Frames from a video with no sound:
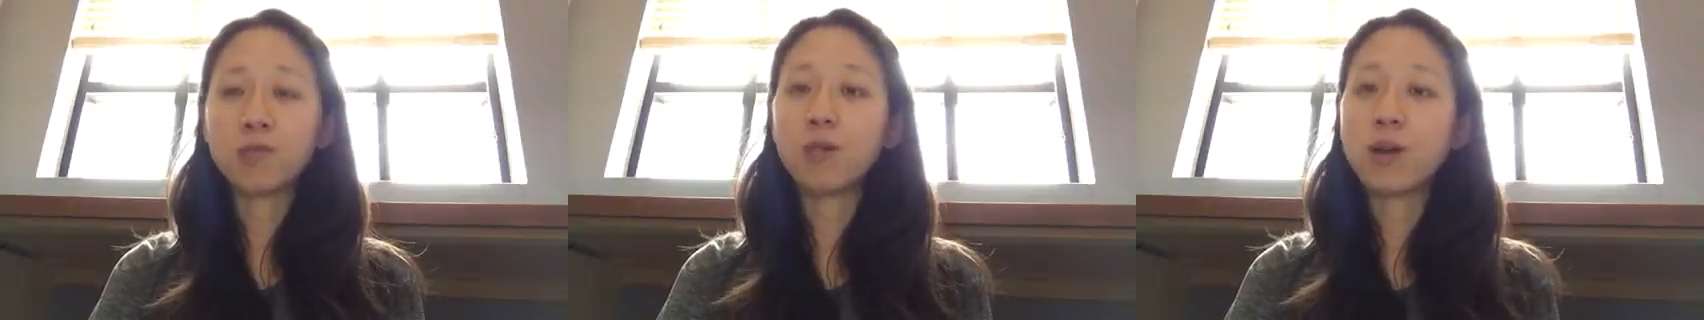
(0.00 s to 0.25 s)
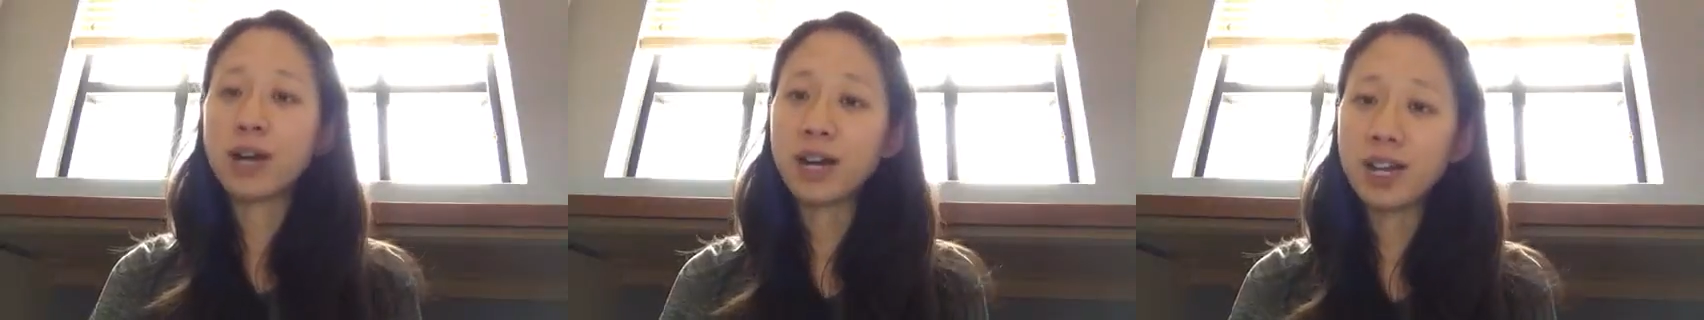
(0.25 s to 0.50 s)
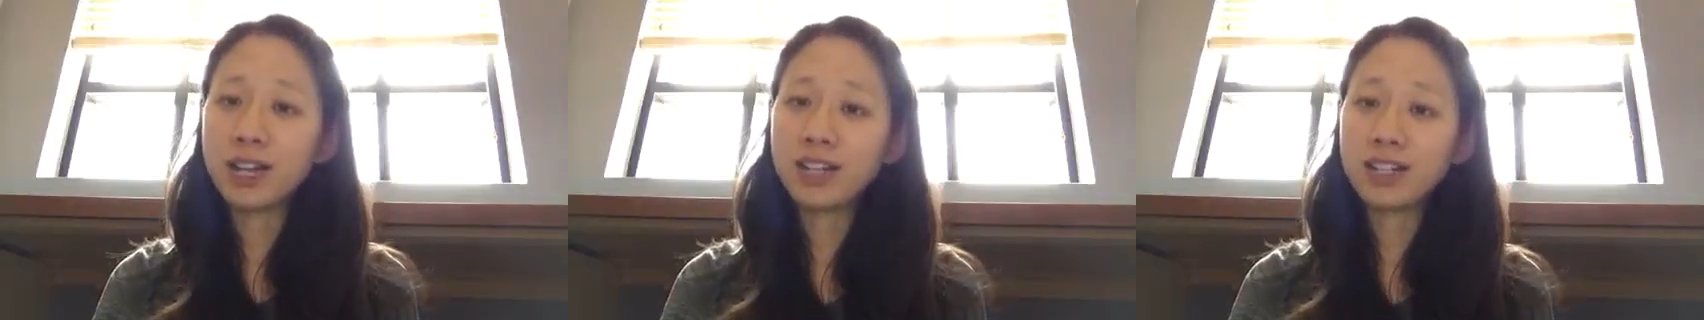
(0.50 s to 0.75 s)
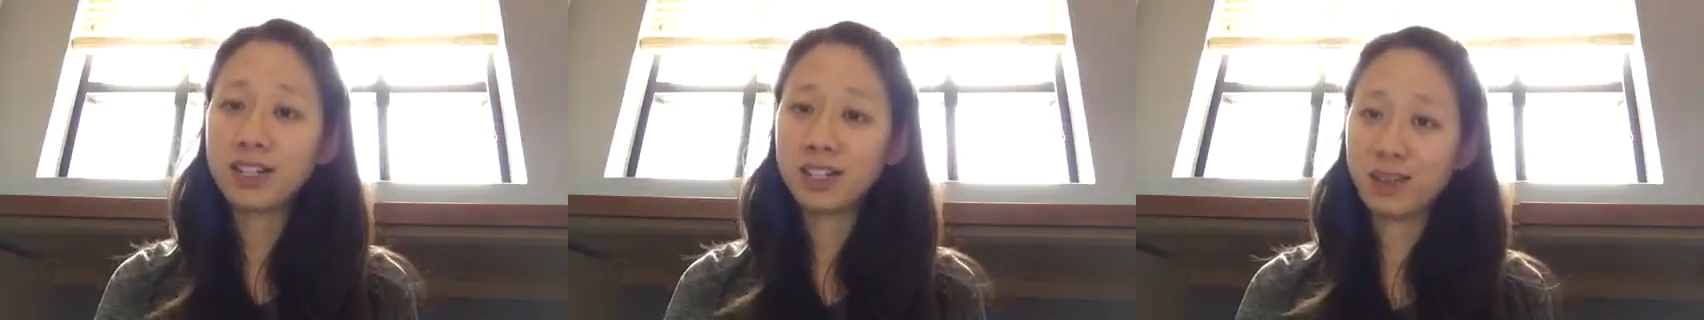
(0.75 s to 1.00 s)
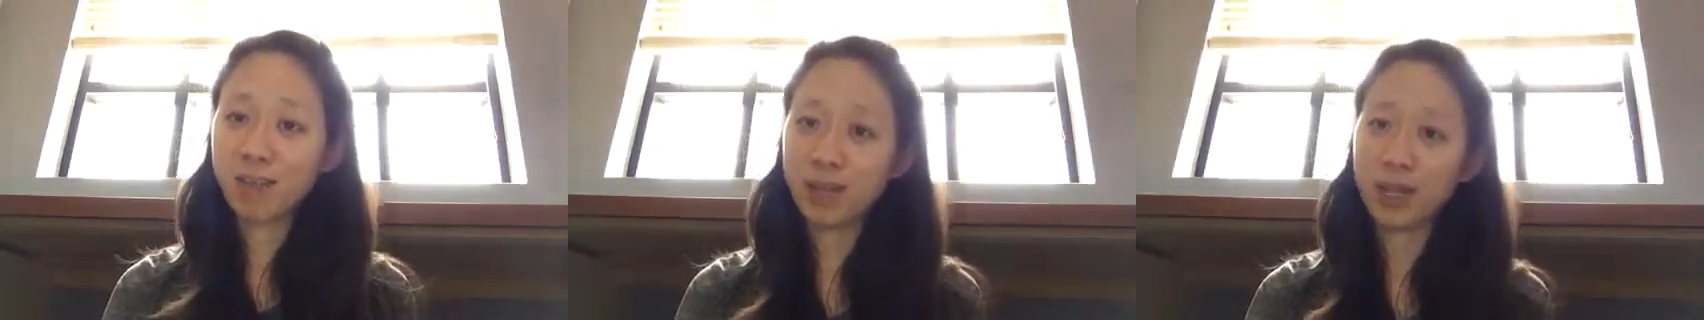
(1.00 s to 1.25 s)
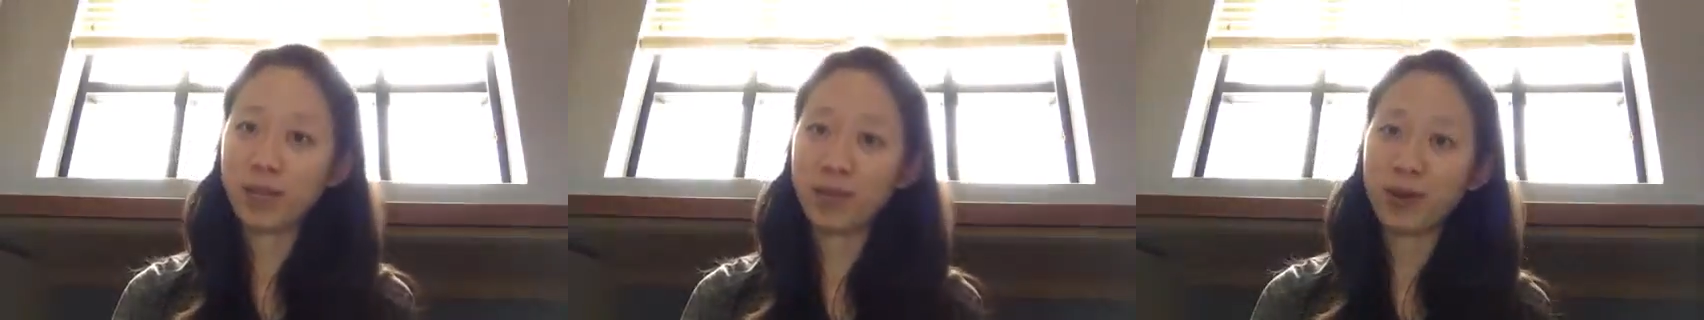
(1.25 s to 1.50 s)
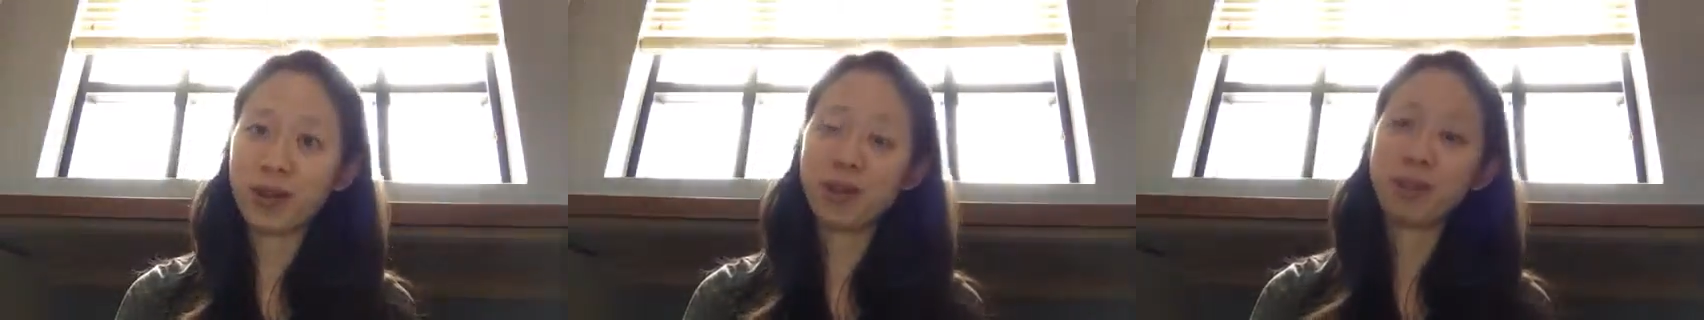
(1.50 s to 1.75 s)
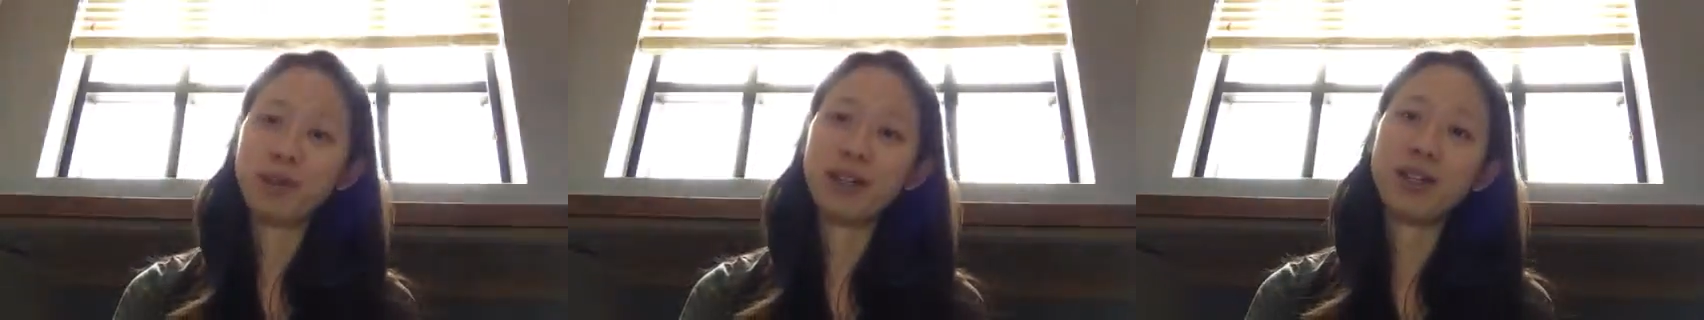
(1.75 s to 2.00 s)
why does it make you
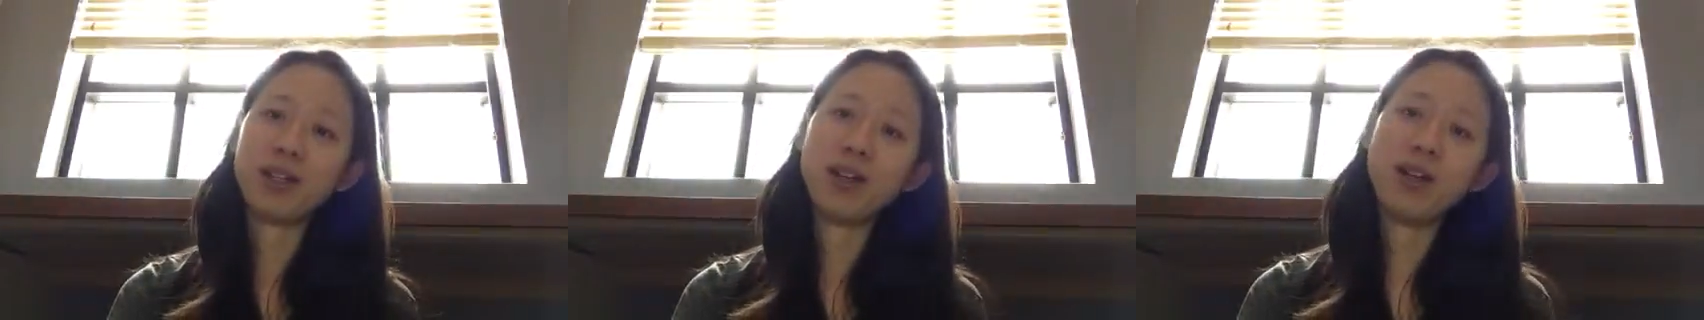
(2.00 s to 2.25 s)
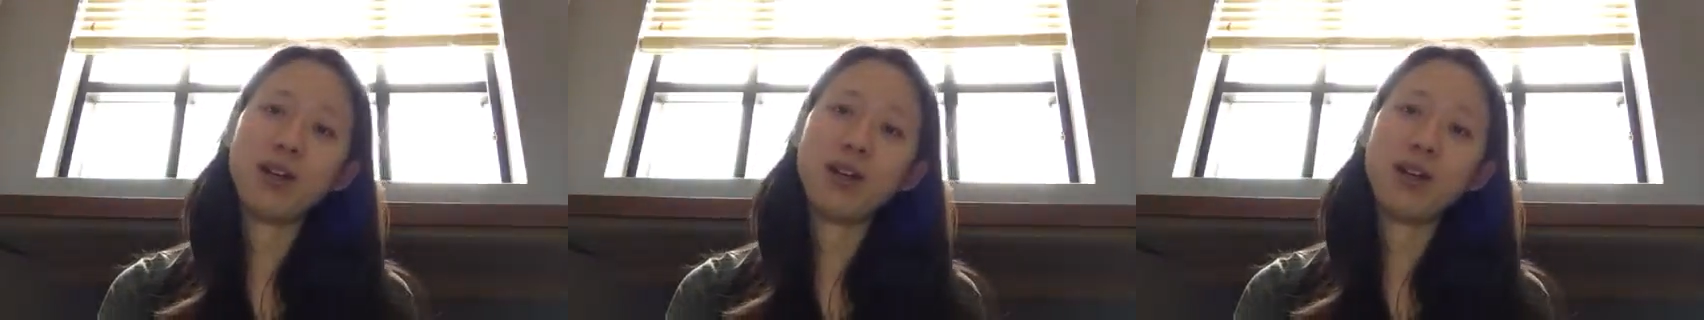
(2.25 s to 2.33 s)
happy?